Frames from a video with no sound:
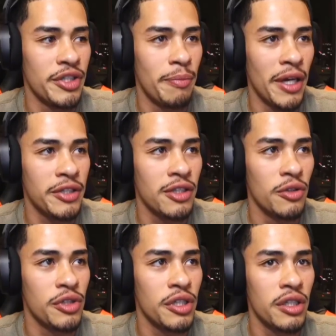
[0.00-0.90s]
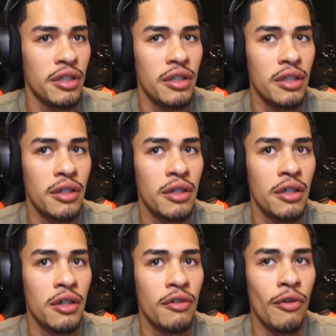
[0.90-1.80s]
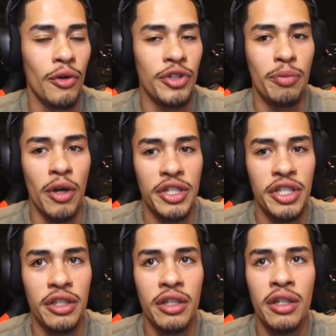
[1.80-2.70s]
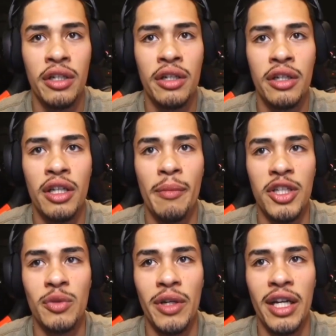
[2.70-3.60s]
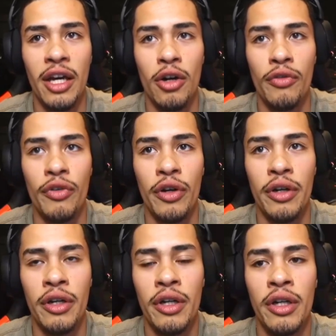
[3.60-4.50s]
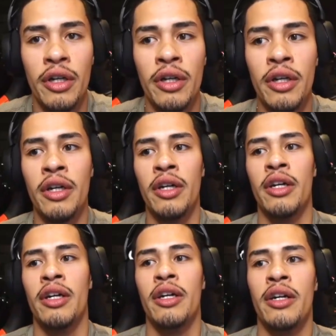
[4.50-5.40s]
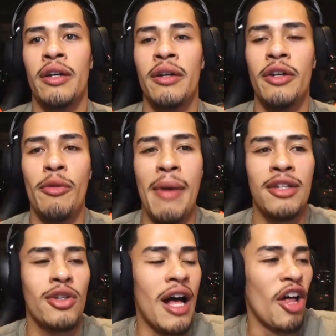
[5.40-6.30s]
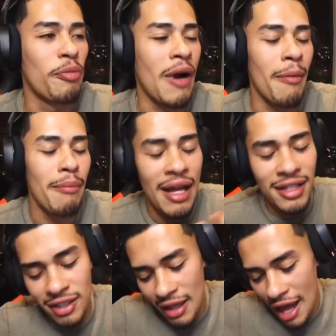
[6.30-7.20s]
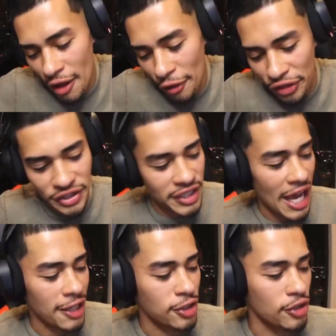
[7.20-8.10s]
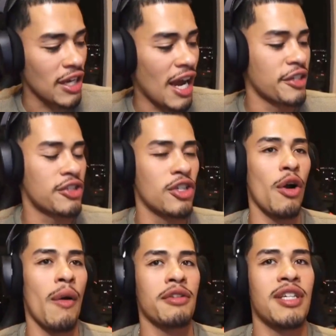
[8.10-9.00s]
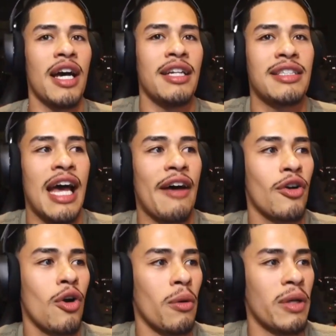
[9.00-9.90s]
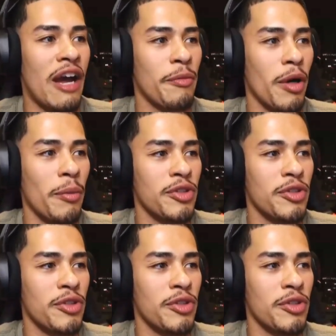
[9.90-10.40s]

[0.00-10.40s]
the best solution for depression, the best way to get over your mental health problem. Mental health is to exercise, to go outside, is to have a goal and have a purpose.